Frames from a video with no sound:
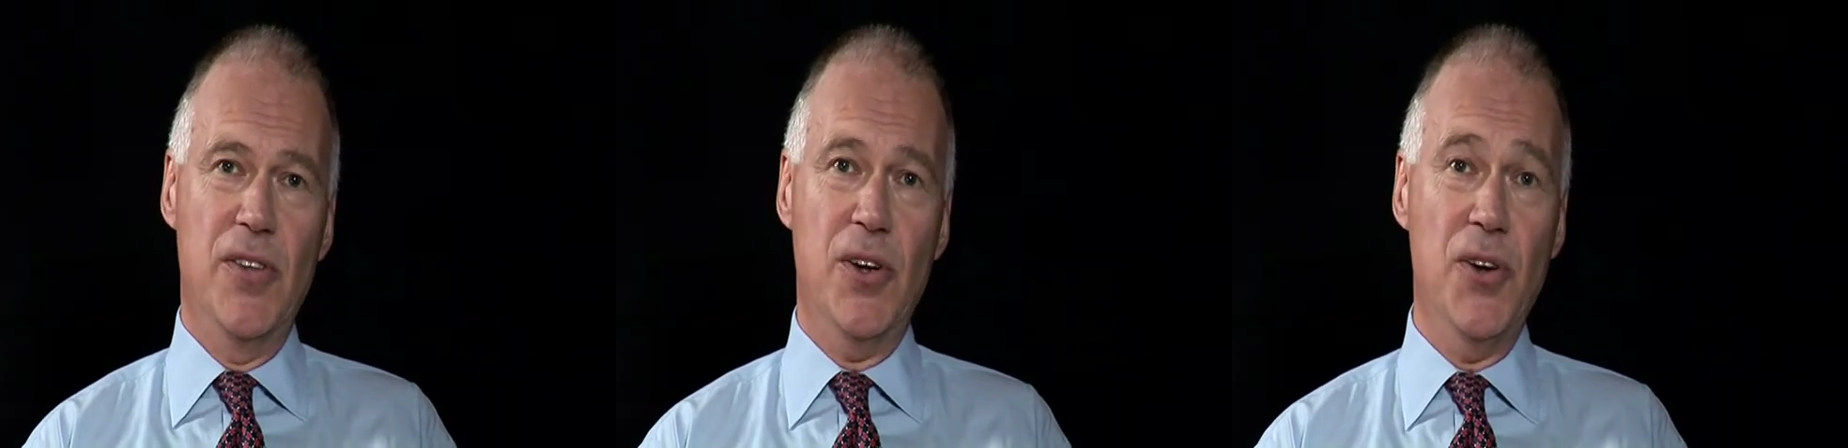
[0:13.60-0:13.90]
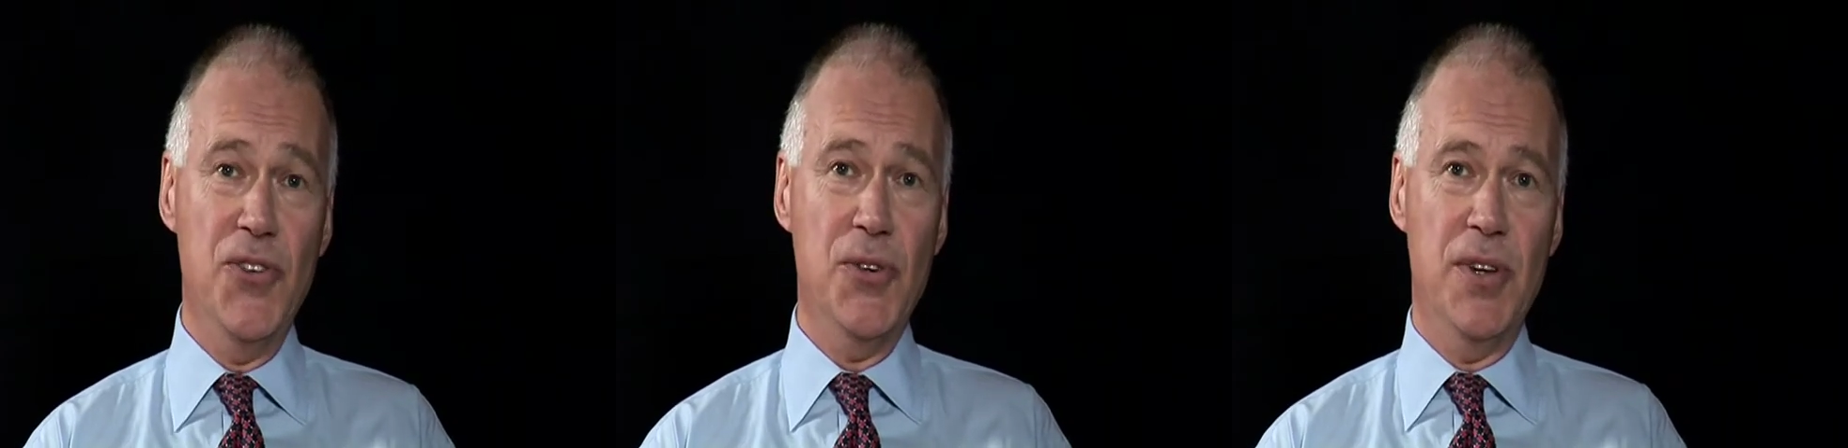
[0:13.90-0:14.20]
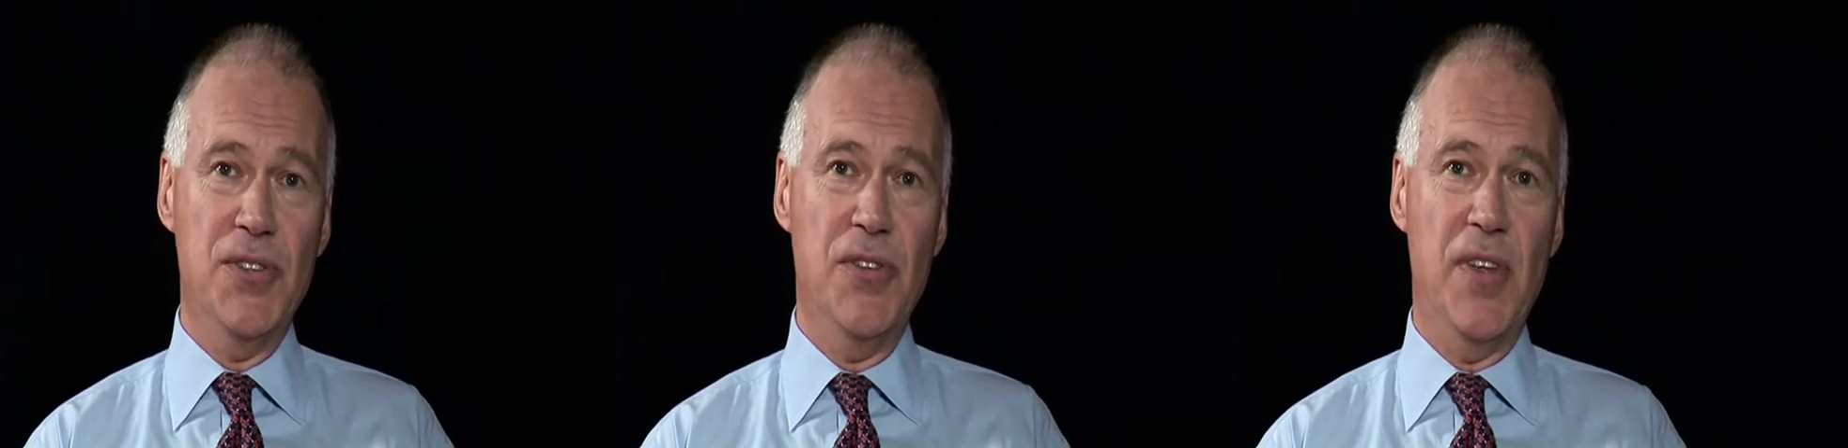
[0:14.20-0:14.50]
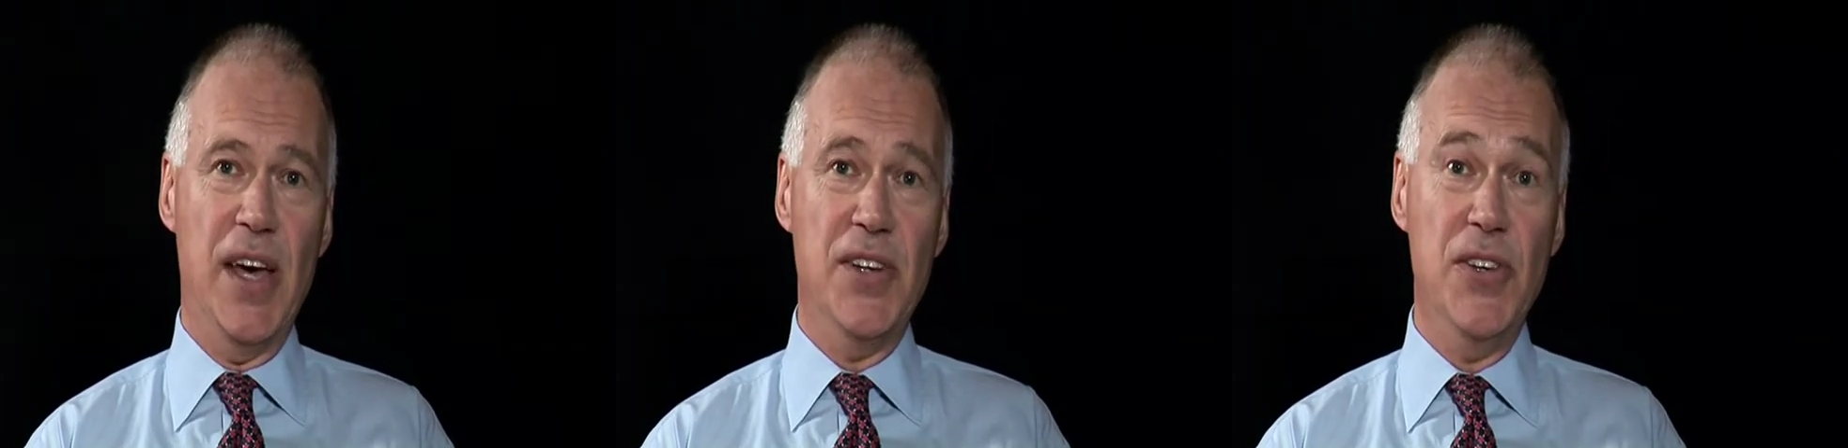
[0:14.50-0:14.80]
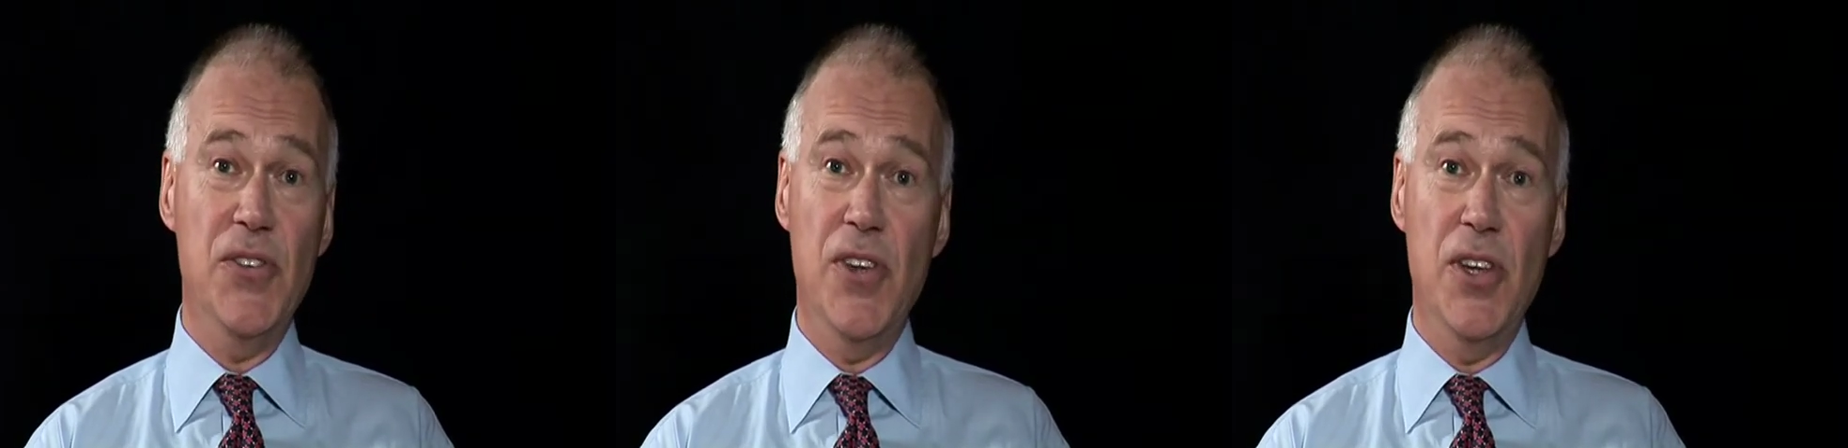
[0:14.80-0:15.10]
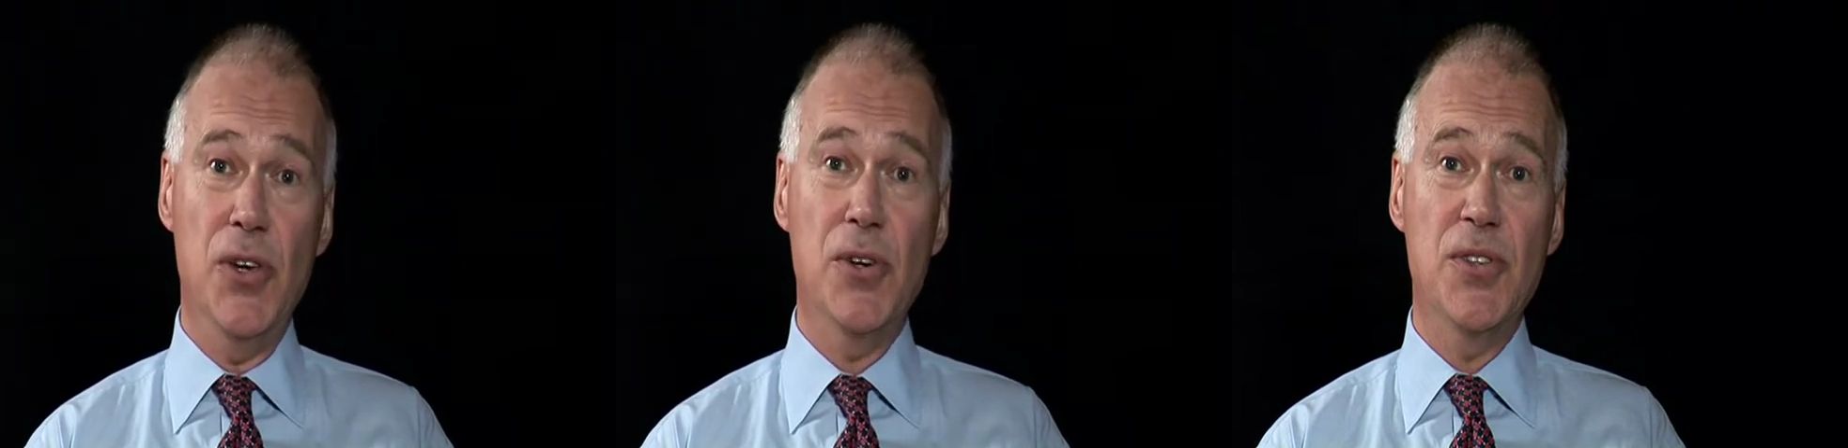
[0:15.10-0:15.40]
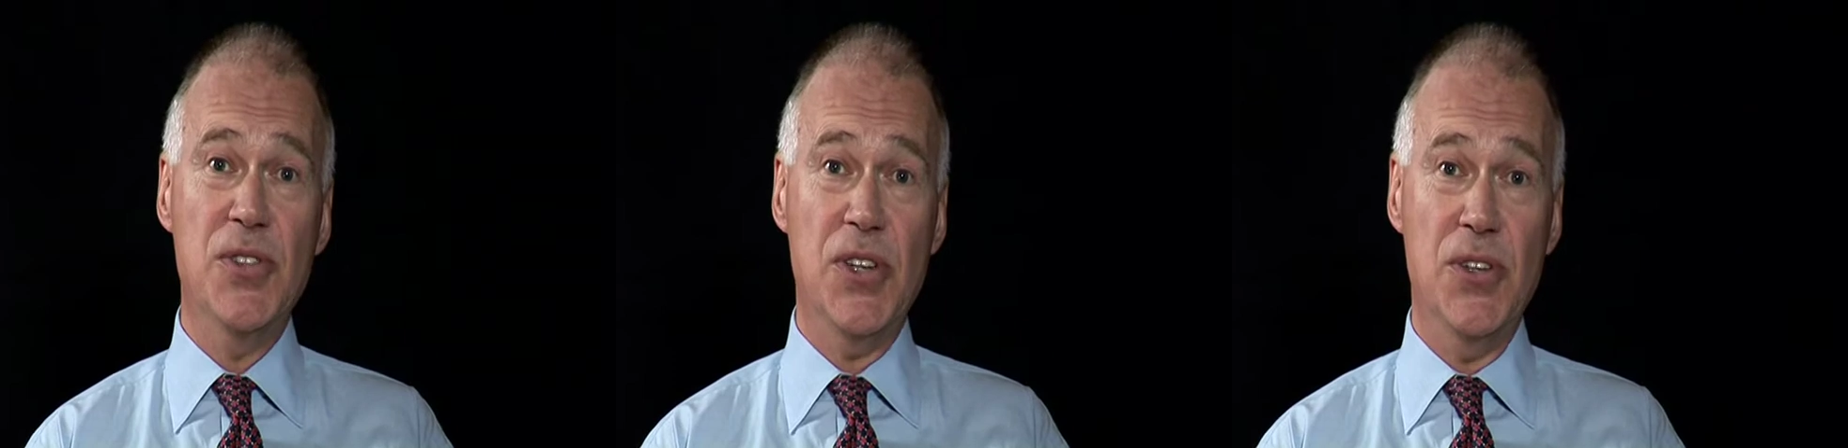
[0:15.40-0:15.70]
The consequence of that is that you
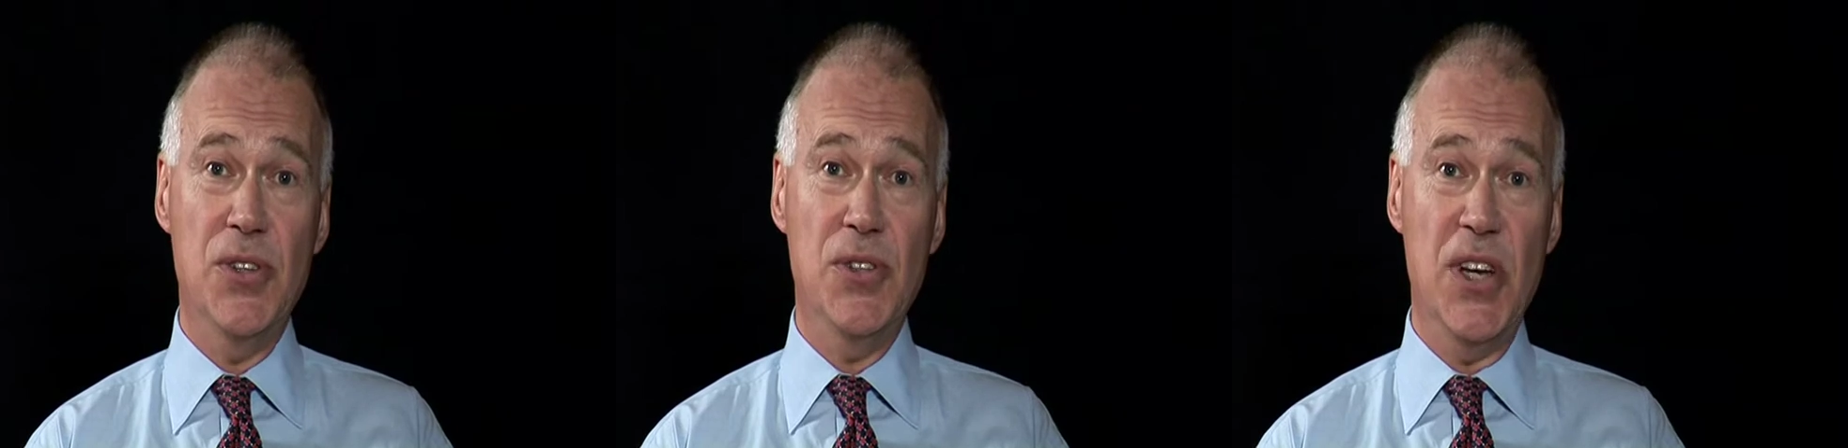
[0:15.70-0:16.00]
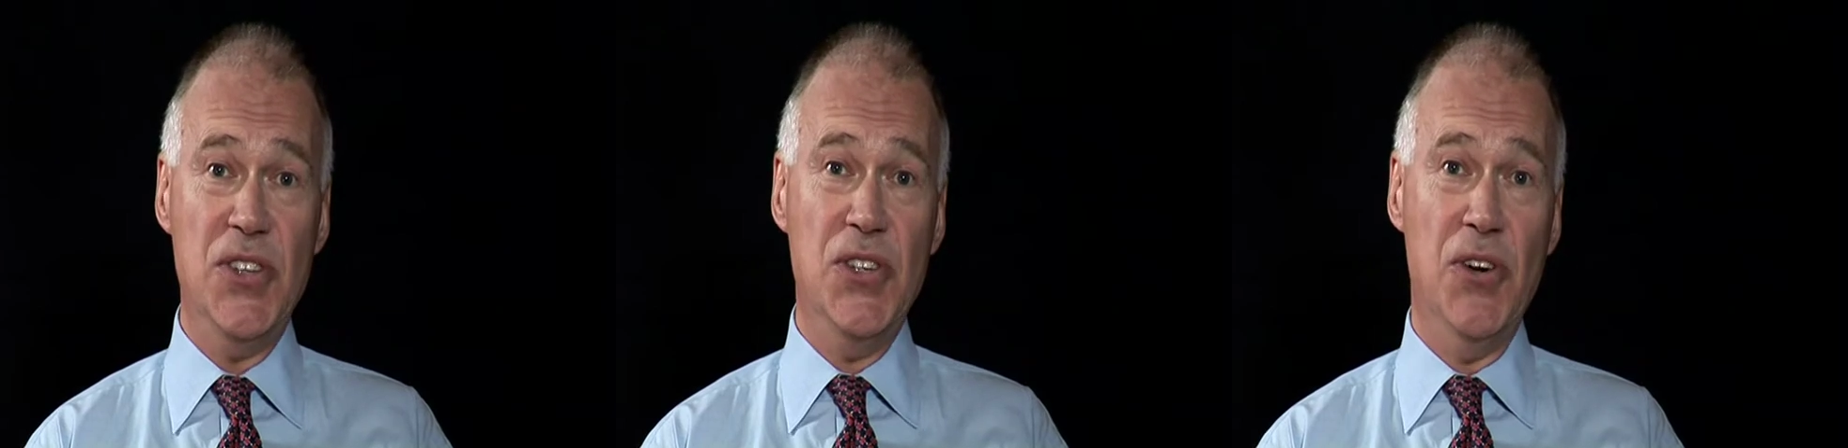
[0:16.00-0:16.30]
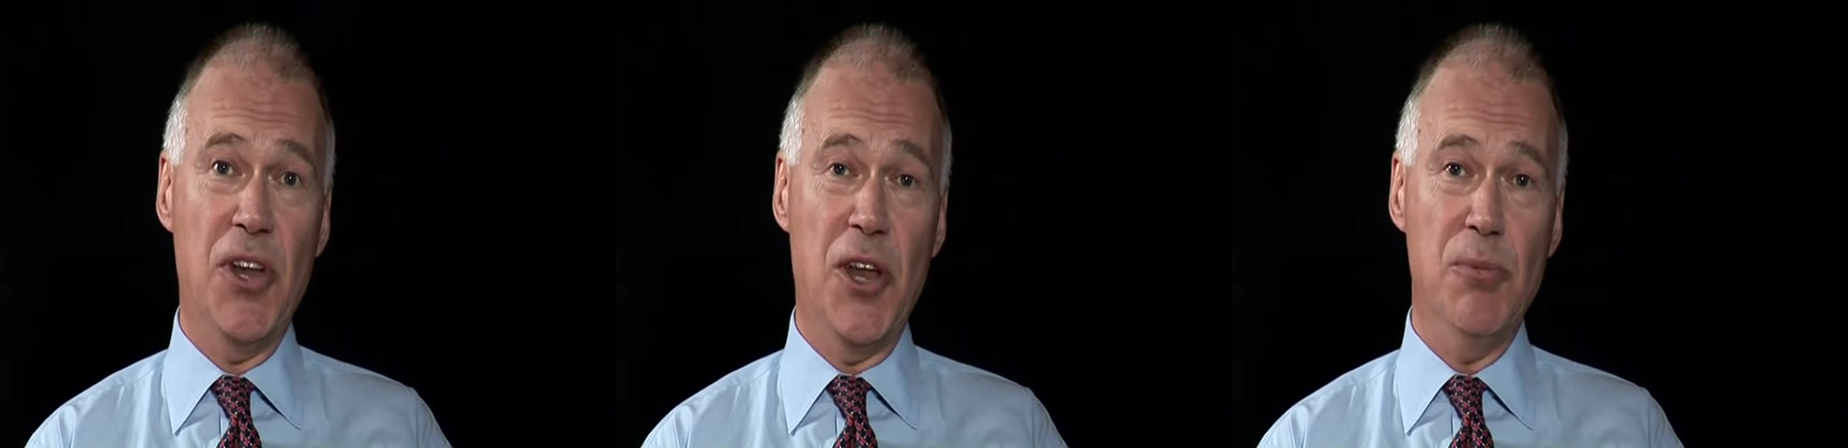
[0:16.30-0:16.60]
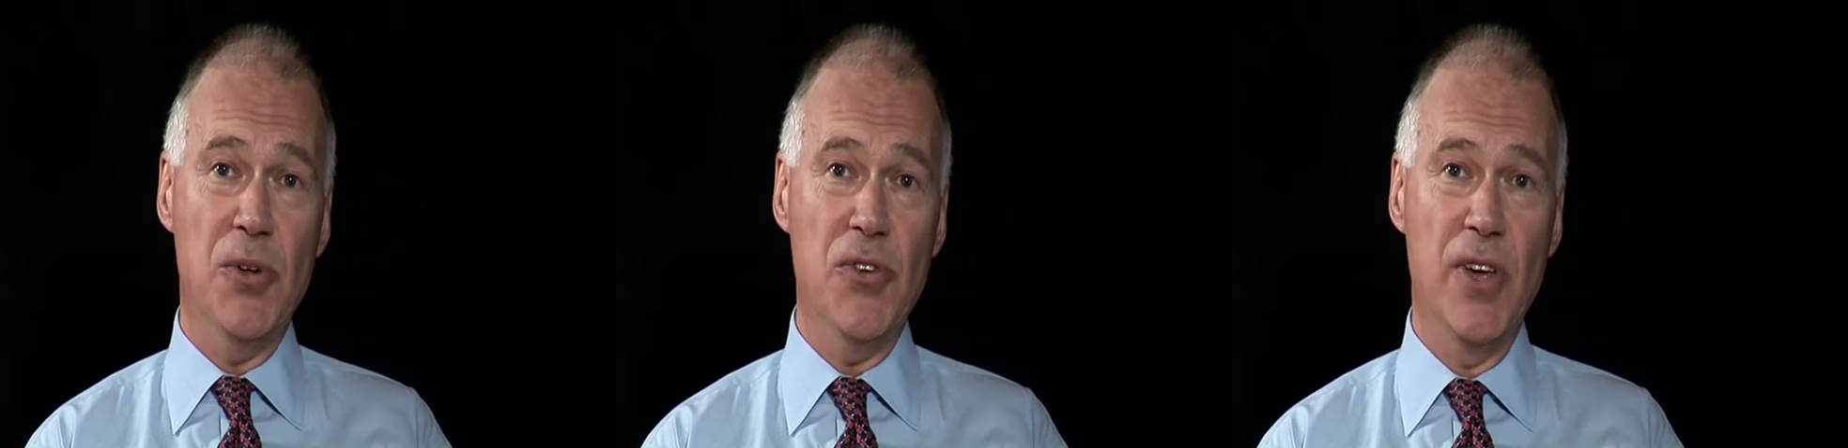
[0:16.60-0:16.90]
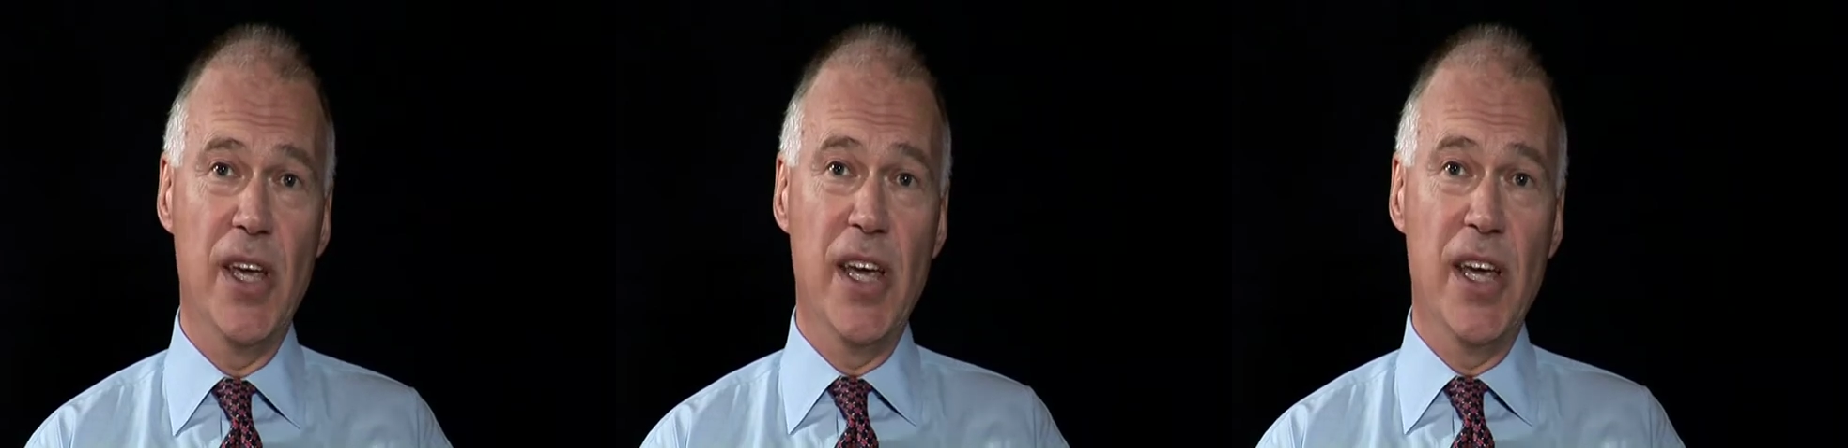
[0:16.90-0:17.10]
can do testing on animals,